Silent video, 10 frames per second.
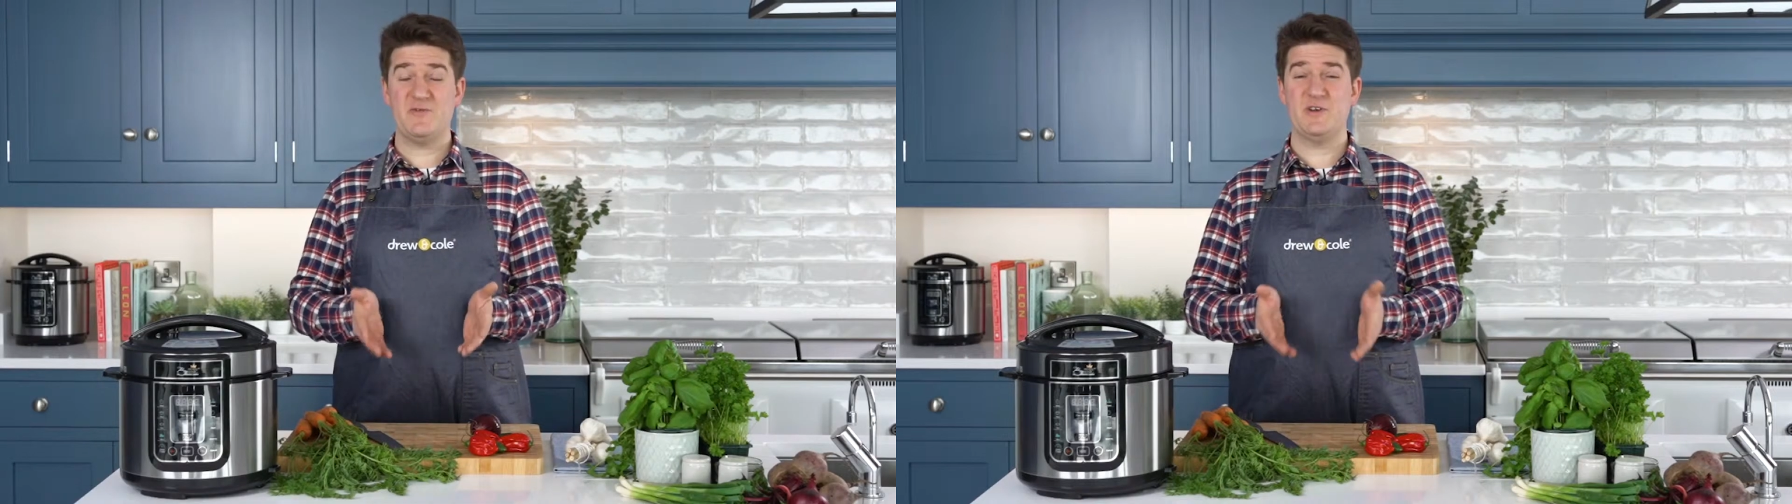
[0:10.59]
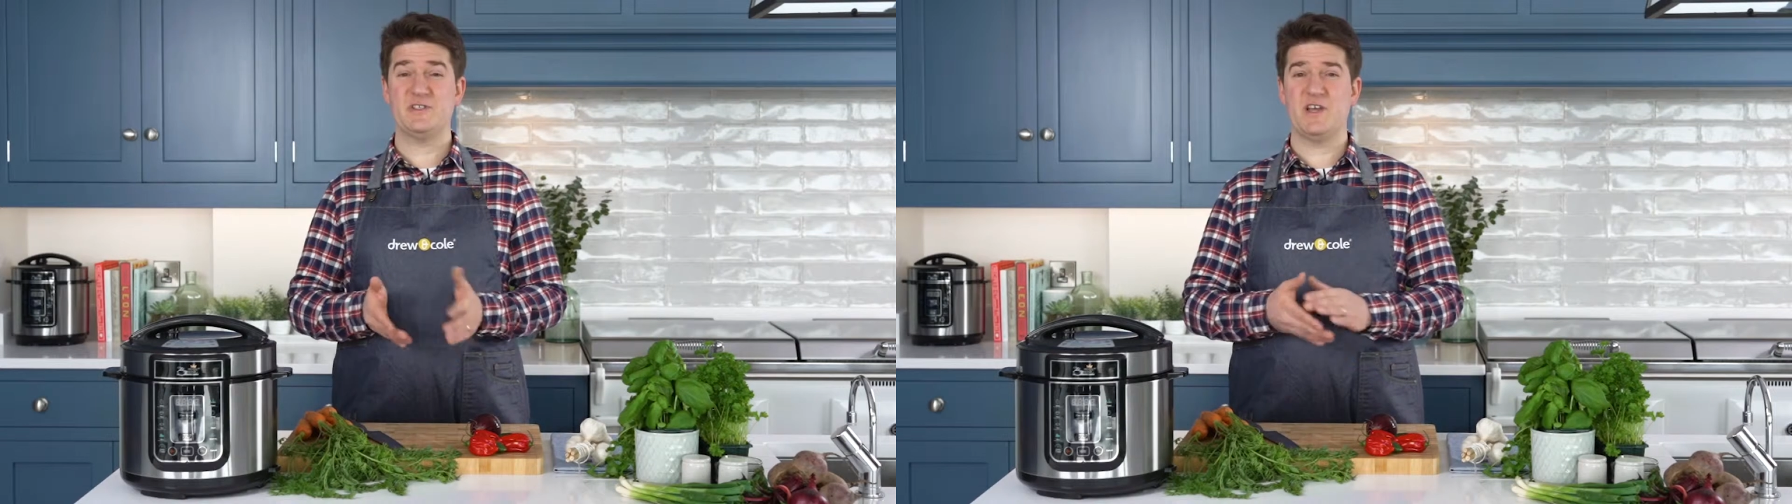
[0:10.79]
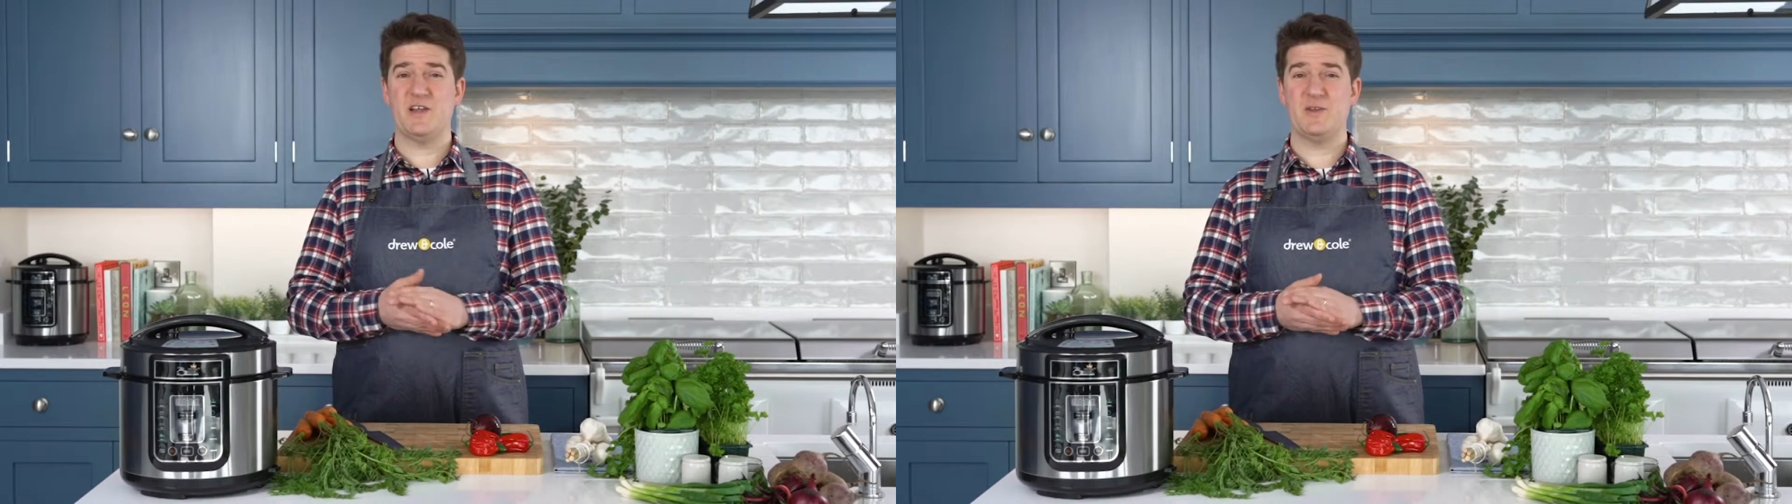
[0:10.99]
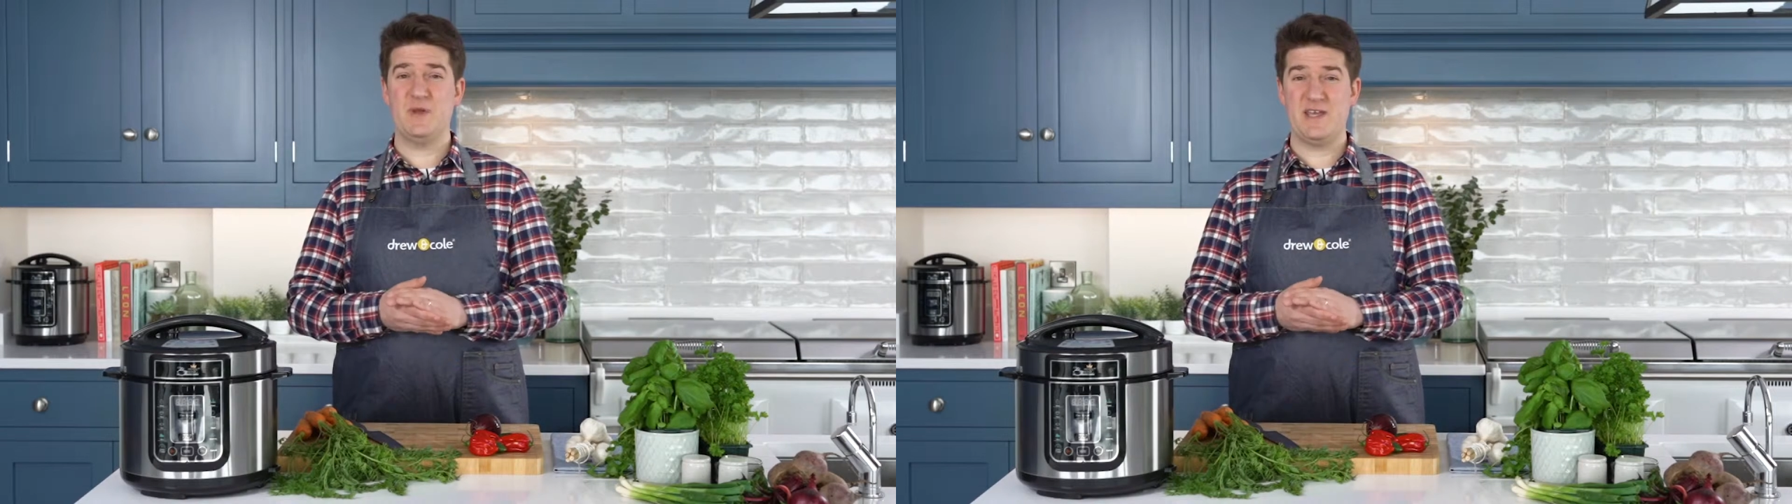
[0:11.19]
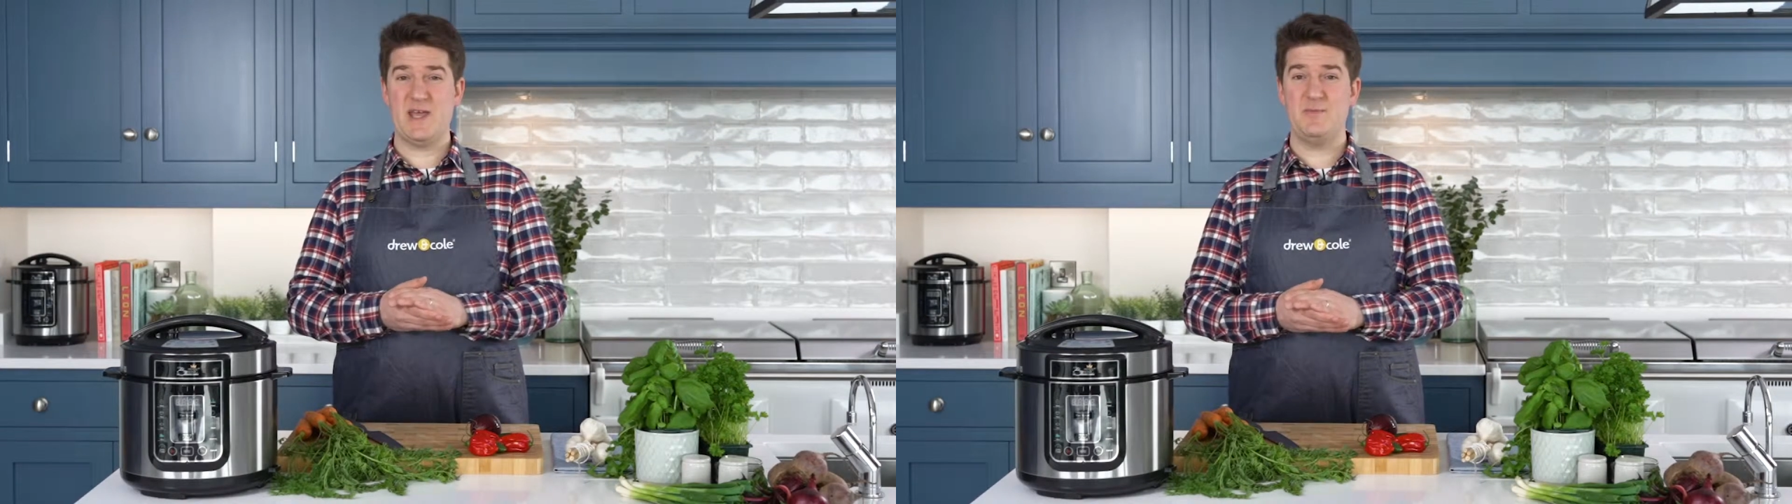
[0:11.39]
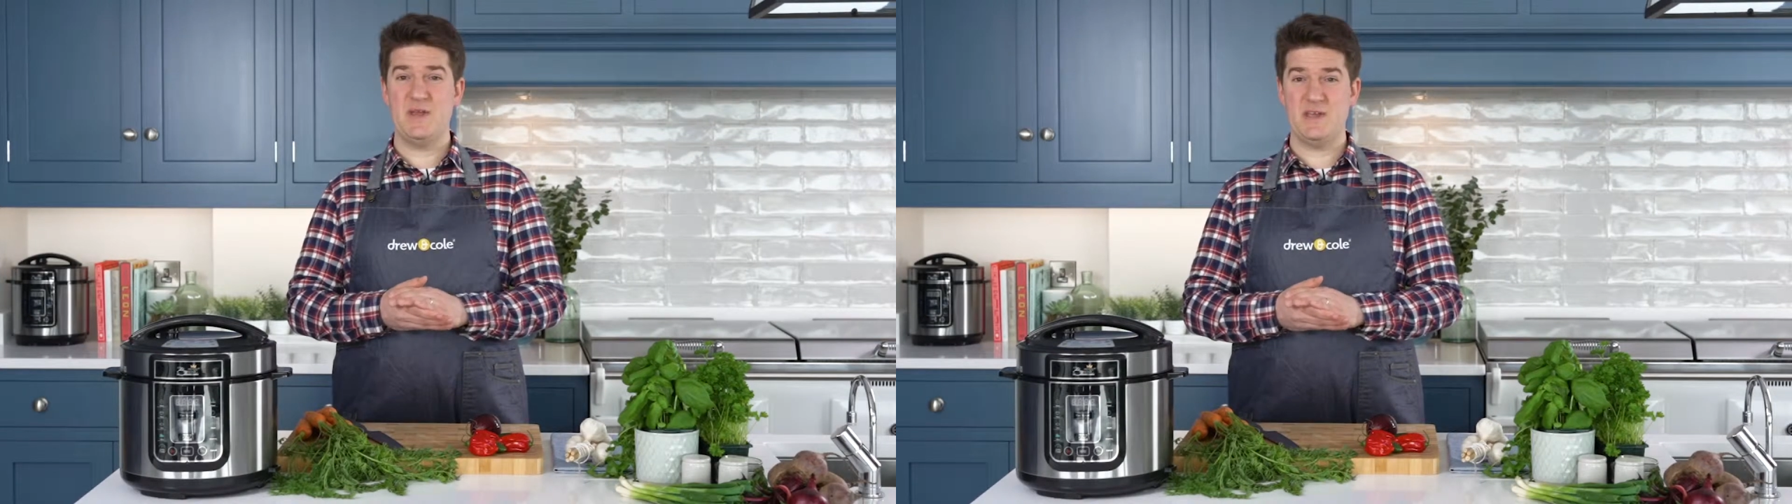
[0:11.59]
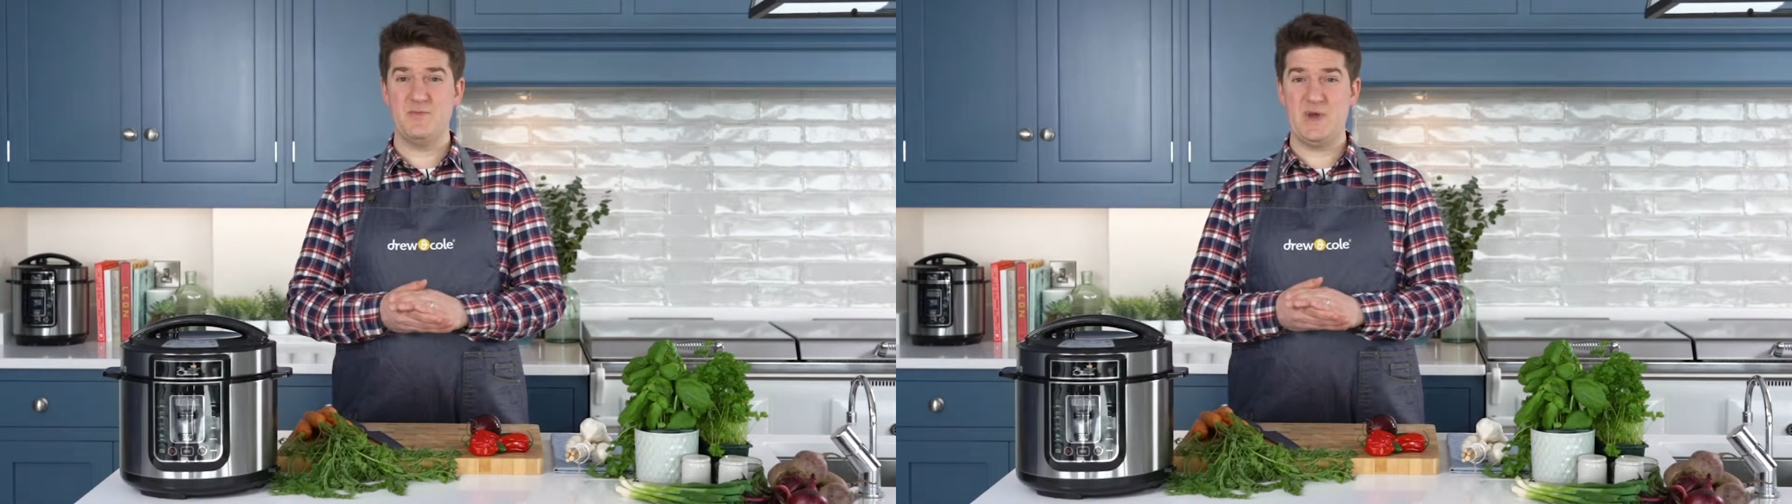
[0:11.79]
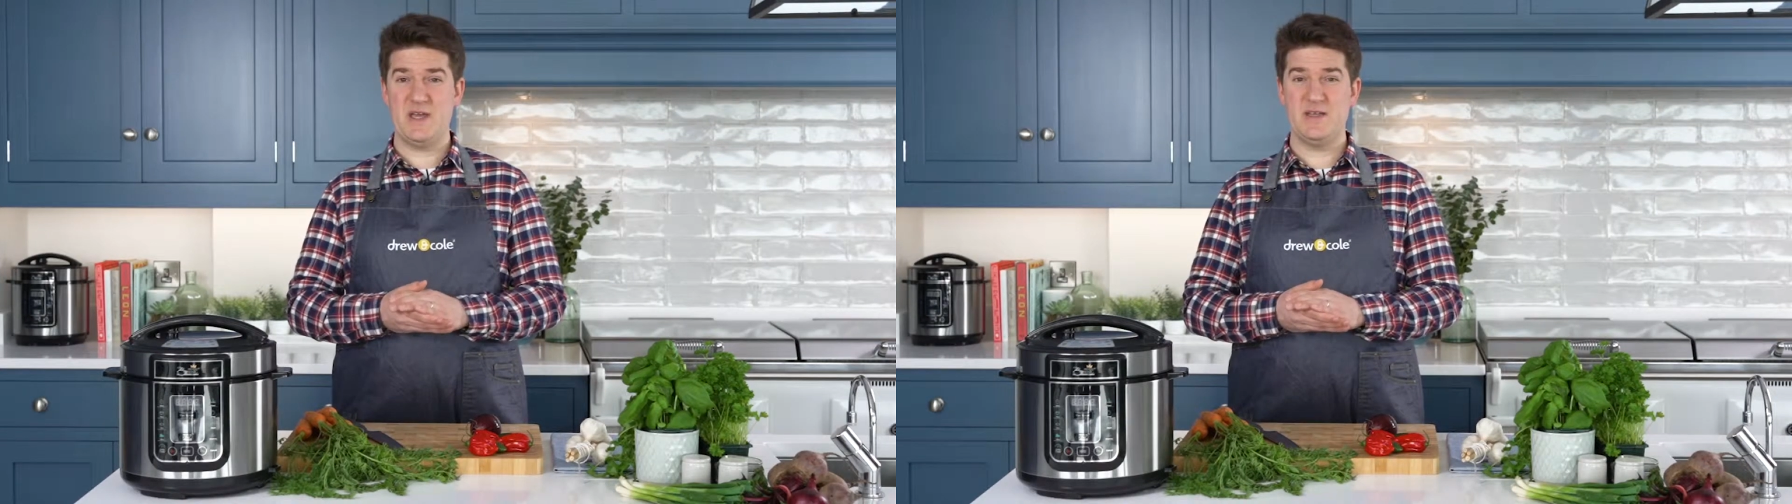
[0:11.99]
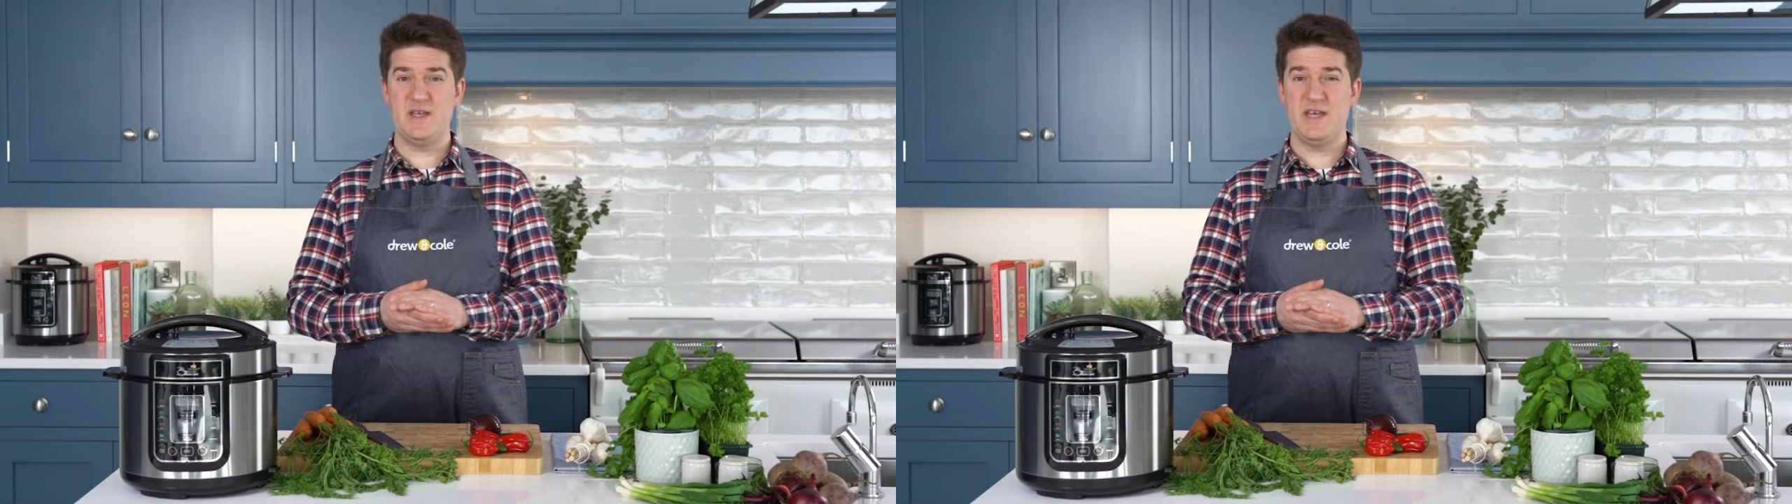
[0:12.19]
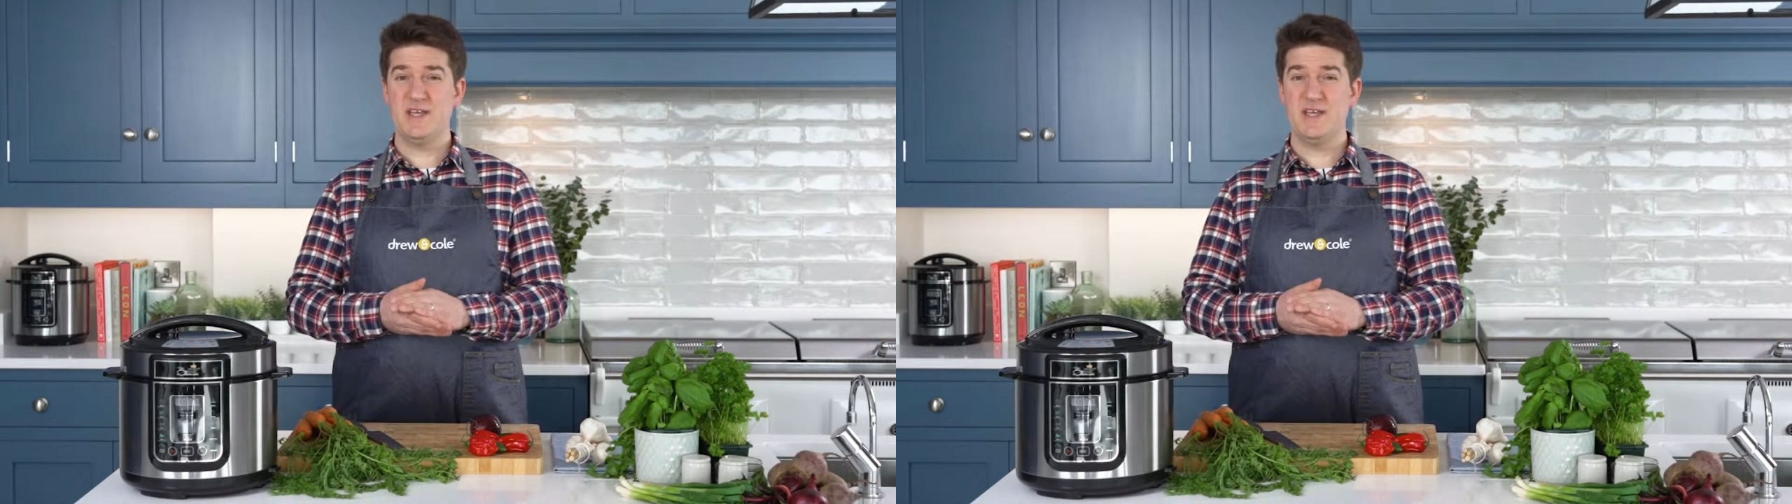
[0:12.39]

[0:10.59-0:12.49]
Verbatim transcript: versatile the P K P can be,